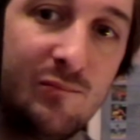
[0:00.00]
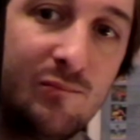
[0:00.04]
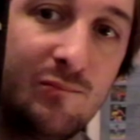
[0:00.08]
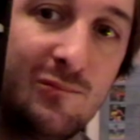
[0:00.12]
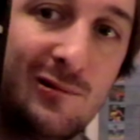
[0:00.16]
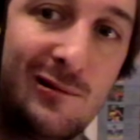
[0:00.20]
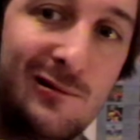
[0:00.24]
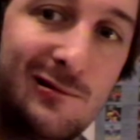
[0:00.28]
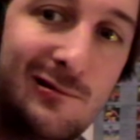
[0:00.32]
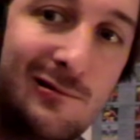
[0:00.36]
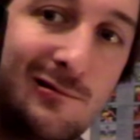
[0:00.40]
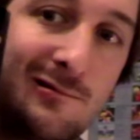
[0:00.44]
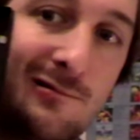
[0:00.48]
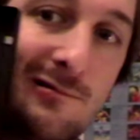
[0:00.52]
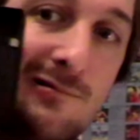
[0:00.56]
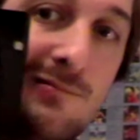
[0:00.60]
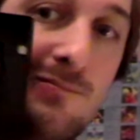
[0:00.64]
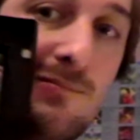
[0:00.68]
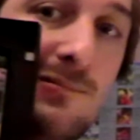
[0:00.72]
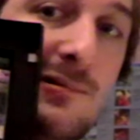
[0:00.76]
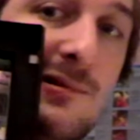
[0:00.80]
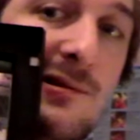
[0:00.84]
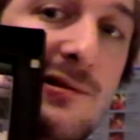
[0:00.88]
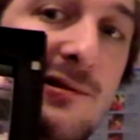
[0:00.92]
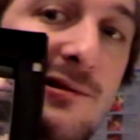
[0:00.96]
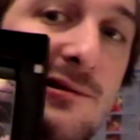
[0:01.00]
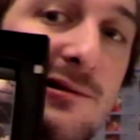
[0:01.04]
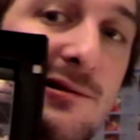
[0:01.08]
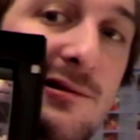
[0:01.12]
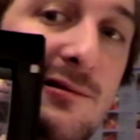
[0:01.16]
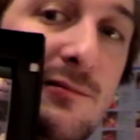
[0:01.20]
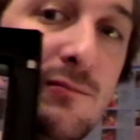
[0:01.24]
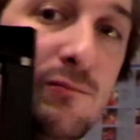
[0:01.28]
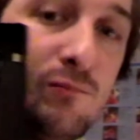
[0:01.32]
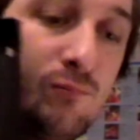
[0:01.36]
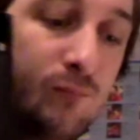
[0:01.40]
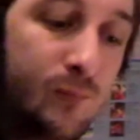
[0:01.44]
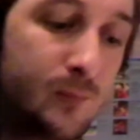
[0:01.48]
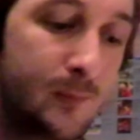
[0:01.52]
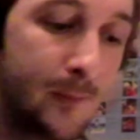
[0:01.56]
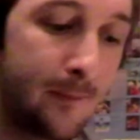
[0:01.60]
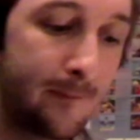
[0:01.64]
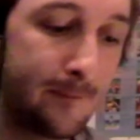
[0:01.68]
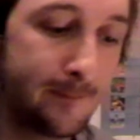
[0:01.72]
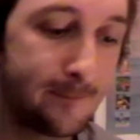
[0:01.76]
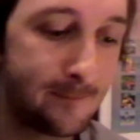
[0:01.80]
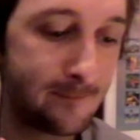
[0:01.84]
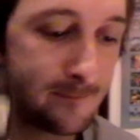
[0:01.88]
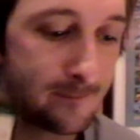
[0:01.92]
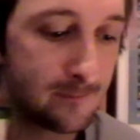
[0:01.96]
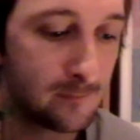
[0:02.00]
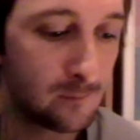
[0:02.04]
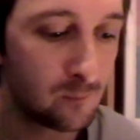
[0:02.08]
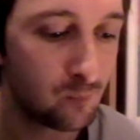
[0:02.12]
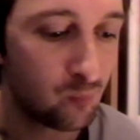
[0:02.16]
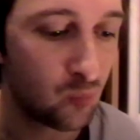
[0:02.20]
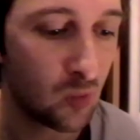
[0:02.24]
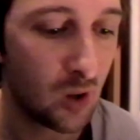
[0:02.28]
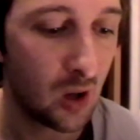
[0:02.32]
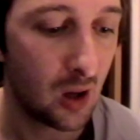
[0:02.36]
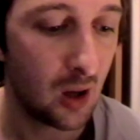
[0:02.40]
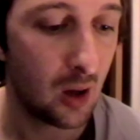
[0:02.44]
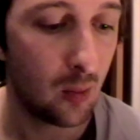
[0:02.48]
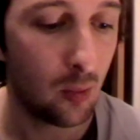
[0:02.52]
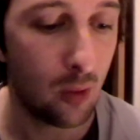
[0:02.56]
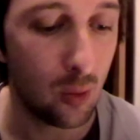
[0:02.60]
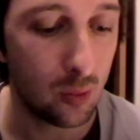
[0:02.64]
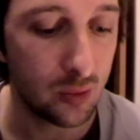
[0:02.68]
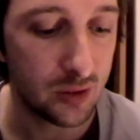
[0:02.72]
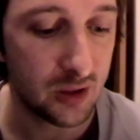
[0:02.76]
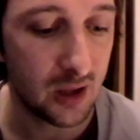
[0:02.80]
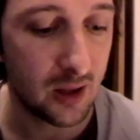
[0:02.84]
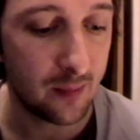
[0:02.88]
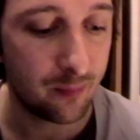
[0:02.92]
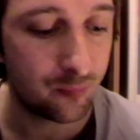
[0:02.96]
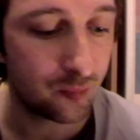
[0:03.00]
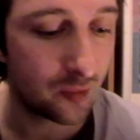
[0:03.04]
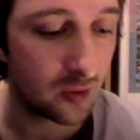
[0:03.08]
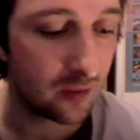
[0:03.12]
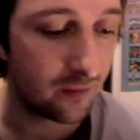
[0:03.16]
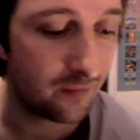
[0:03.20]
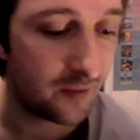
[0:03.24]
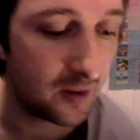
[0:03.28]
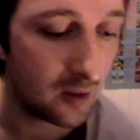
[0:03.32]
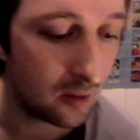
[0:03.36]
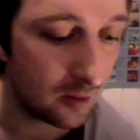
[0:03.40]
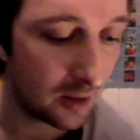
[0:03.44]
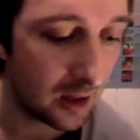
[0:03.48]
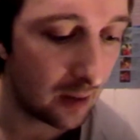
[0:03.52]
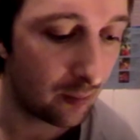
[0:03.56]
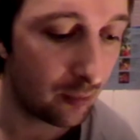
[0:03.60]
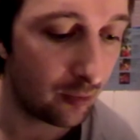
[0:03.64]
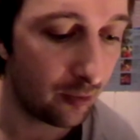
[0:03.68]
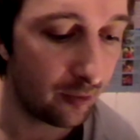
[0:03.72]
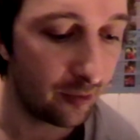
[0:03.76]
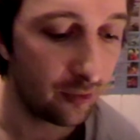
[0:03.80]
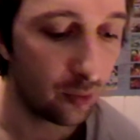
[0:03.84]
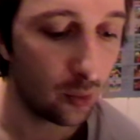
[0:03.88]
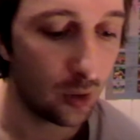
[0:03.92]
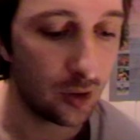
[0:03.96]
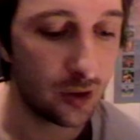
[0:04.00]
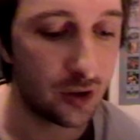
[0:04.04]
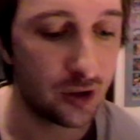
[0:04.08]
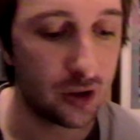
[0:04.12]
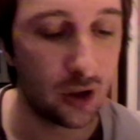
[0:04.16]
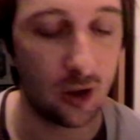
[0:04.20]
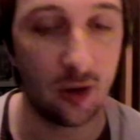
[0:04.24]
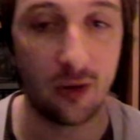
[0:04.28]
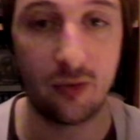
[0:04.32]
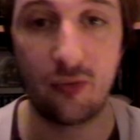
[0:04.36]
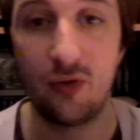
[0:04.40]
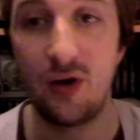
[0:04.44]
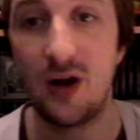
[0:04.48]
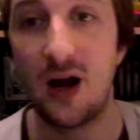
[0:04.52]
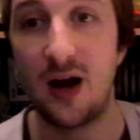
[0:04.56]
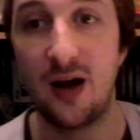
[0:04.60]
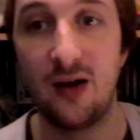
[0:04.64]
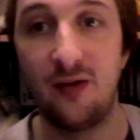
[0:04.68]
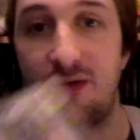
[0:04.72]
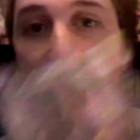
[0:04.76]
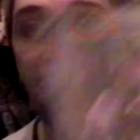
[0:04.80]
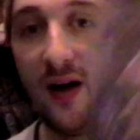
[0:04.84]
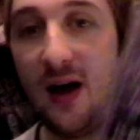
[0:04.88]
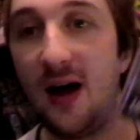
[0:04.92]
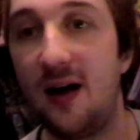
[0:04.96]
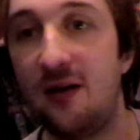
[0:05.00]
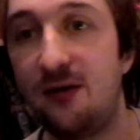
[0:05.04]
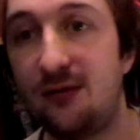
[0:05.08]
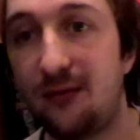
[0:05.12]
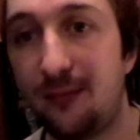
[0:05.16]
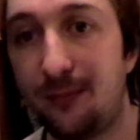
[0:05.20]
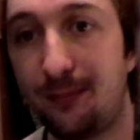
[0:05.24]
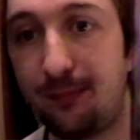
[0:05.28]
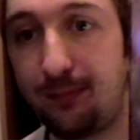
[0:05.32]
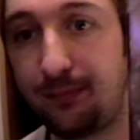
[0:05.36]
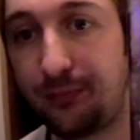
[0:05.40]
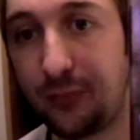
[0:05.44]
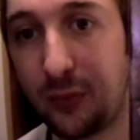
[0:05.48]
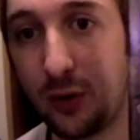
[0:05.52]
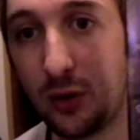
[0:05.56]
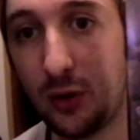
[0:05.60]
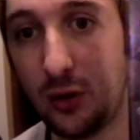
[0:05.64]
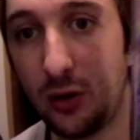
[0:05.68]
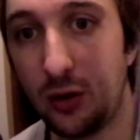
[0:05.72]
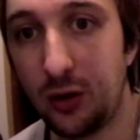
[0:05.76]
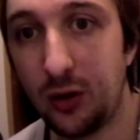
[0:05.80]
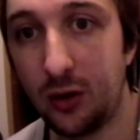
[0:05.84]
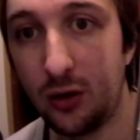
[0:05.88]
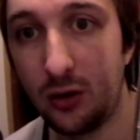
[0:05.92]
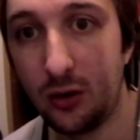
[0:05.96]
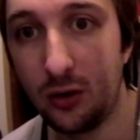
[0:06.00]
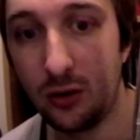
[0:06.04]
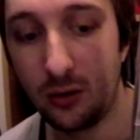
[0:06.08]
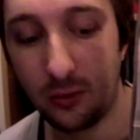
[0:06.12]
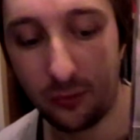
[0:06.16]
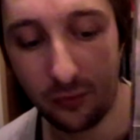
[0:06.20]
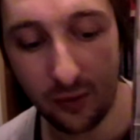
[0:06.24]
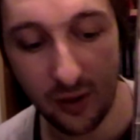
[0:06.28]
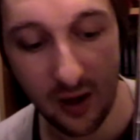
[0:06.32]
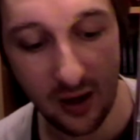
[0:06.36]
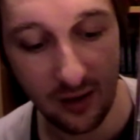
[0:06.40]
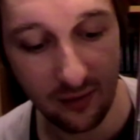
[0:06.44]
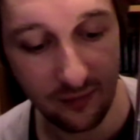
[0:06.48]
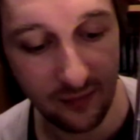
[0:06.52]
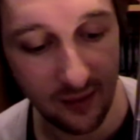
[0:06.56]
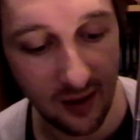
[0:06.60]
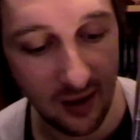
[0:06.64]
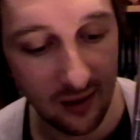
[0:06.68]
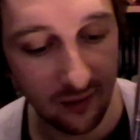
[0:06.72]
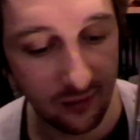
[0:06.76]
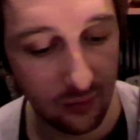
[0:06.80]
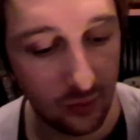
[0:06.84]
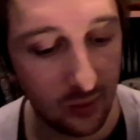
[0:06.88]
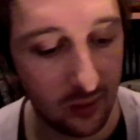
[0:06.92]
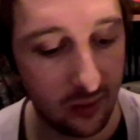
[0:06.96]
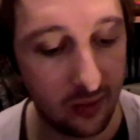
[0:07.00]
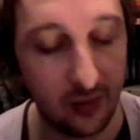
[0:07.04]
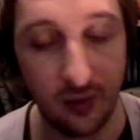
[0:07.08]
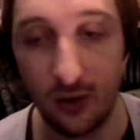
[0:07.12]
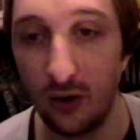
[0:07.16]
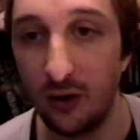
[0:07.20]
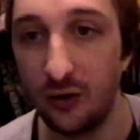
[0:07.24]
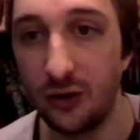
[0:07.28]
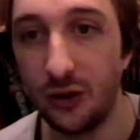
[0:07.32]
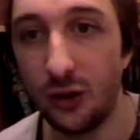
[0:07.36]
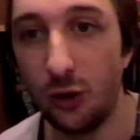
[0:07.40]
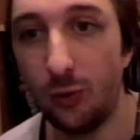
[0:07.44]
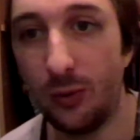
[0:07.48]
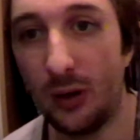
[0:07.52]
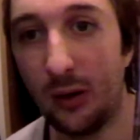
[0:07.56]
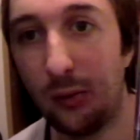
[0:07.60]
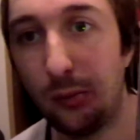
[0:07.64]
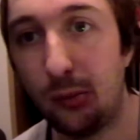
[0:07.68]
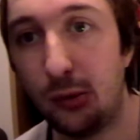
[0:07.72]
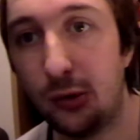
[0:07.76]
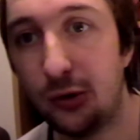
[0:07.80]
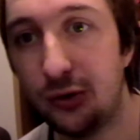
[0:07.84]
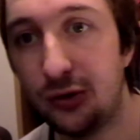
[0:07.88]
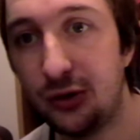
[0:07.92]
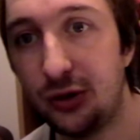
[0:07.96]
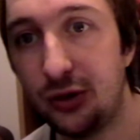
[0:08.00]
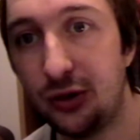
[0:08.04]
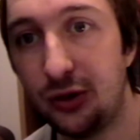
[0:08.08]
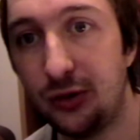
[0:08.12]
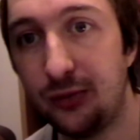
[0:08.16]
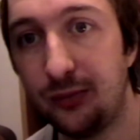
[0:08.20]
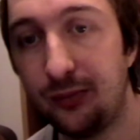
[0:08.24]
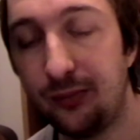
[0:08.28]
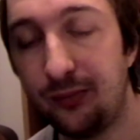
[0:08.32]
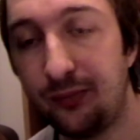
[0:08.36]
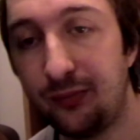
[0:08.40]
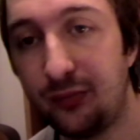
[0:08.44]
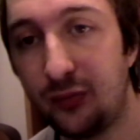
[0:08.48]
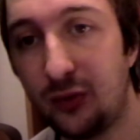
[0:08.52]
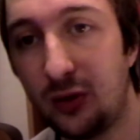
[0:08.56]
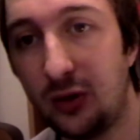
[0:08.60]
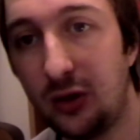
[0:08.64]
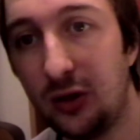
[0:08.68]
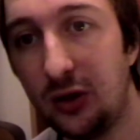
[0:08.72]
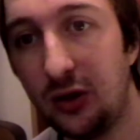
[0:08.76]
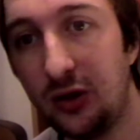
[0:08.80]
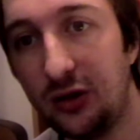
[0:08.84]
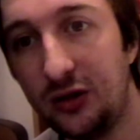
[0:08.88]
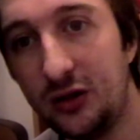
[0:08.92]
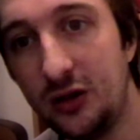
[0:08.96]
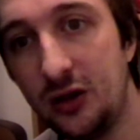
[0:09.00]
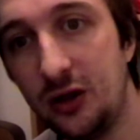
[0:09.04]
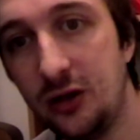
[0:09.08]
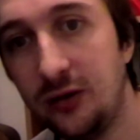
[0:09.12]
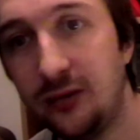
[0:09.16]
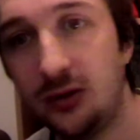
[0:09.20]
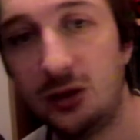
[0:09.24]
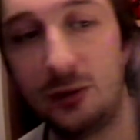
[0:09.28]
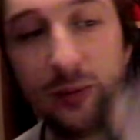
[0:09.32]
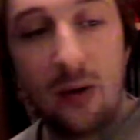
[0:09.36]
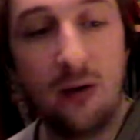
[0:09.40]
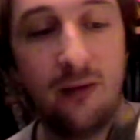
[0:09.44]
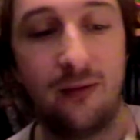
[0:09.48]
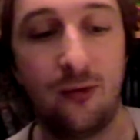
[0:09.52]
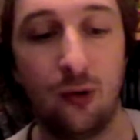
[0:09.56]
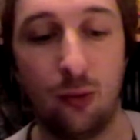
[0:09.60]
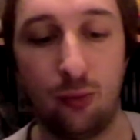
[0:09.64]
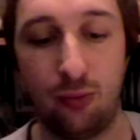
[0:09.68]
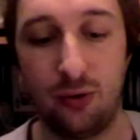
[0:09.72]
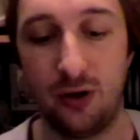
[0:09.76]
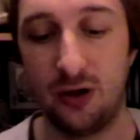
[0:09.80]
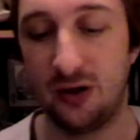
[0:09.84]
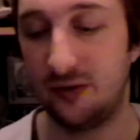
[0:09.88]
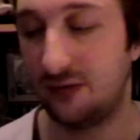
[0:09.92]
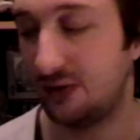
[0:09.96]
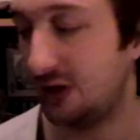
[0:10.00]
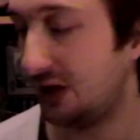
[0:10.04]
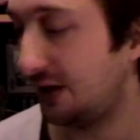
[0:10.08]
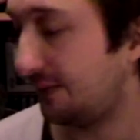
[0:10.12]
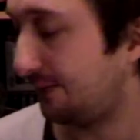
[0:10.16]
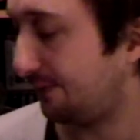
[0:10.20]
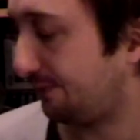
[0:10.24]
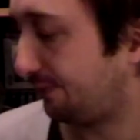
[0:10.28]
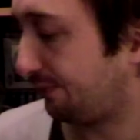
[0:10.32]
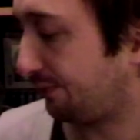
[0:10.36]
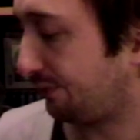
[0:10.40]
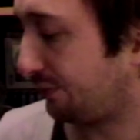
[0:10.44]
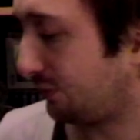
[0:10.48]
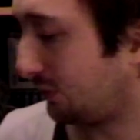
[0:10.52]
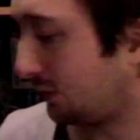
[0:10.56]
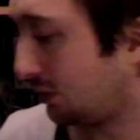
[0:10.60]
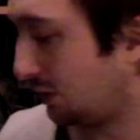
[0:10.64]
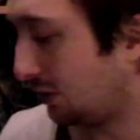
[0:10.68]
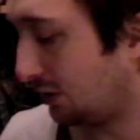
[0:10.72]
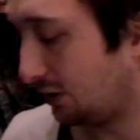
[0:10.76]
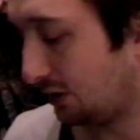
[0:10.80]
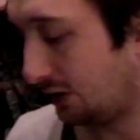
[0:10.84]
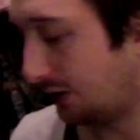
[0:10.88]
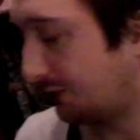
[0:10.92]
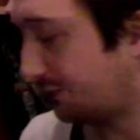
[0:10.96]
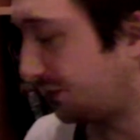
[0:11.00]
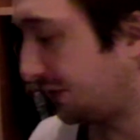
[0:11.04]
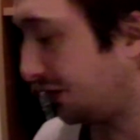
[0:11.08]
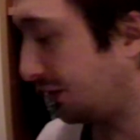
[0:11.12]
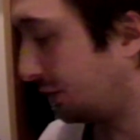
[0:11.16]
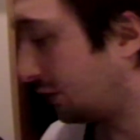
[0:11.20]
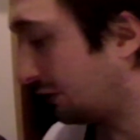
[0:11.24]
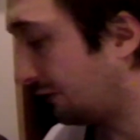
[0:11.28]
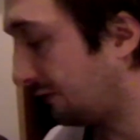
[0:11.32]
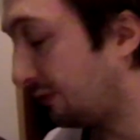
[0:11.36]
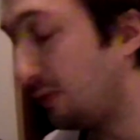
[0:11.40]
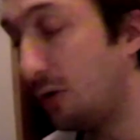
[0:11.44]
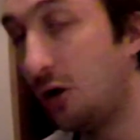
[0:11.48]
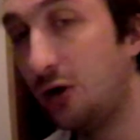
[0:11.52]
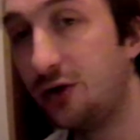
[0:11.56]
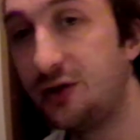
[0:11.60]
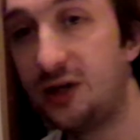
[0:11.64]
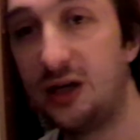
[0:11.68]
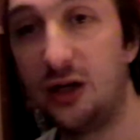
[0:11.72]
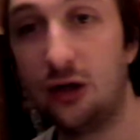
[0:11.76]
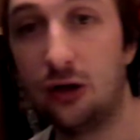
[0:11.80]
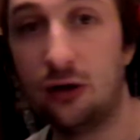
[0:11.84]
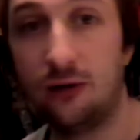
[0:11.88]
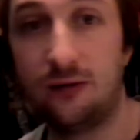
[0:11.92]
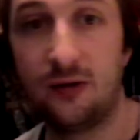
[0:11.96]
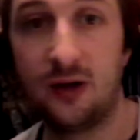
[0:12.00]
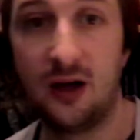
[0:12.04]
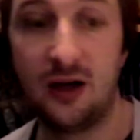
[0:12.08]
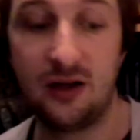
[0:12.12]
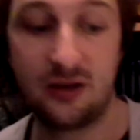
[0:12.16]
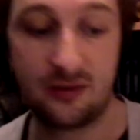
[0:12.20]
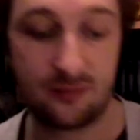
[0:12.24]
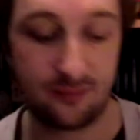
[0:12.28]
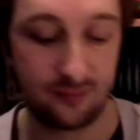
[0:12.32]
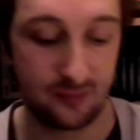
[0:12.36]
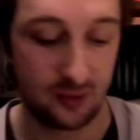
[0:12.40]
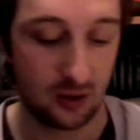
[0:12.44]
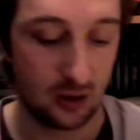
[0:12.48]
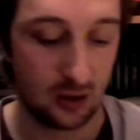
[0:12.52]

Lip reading: Boxing complete. And what was that? Fatal Labyrinth was $3.95. $3.95 with £2 postage. So that's about full price for that. Seen it go for more, seen it go for less.